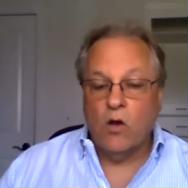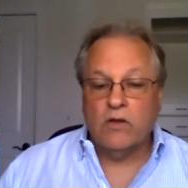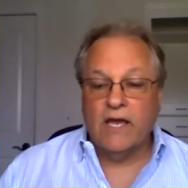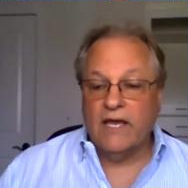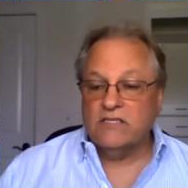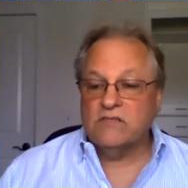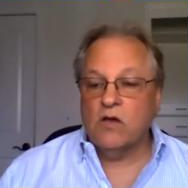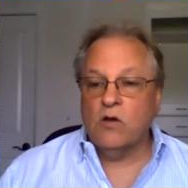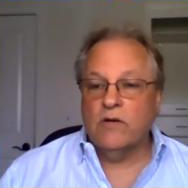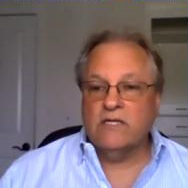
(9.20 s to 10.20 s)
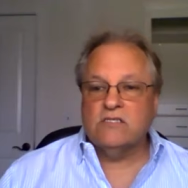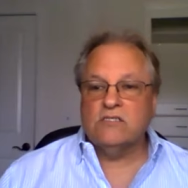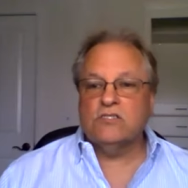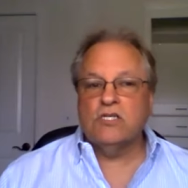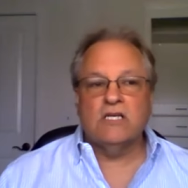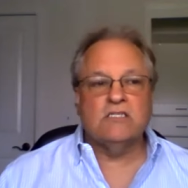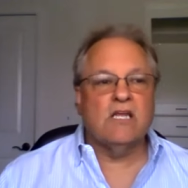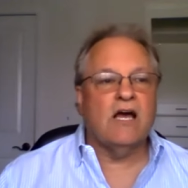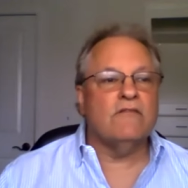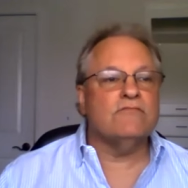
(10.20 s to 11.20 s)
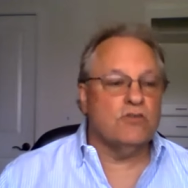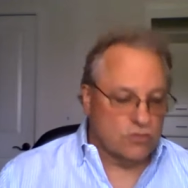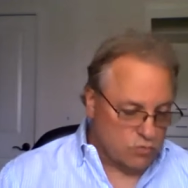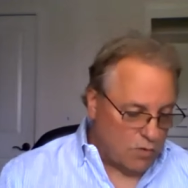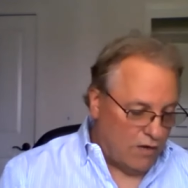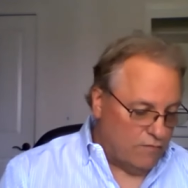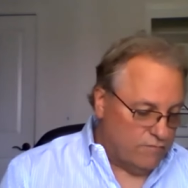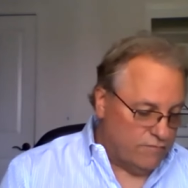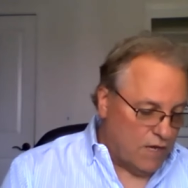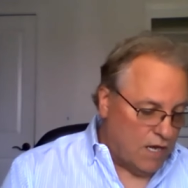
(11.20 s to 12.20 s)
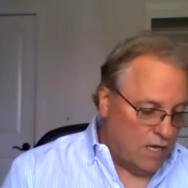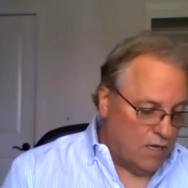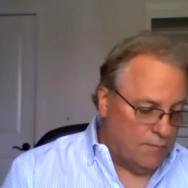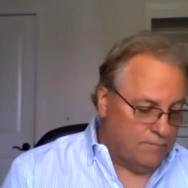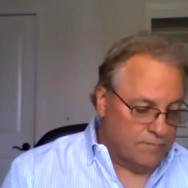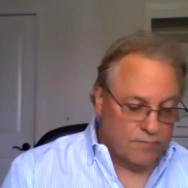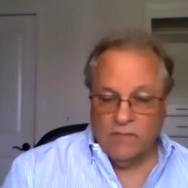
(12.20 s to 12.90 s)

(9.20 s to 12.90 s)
Okay, so it's just after 12, um,